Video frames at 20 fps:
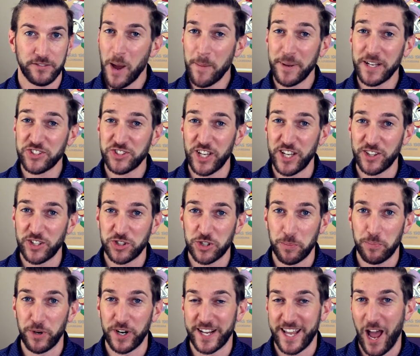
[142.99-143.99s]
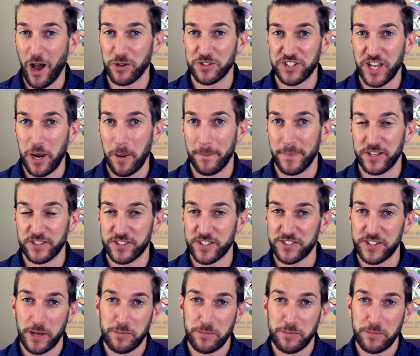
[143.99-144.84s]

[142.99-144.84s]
I'm not saying this to put accountants out of business.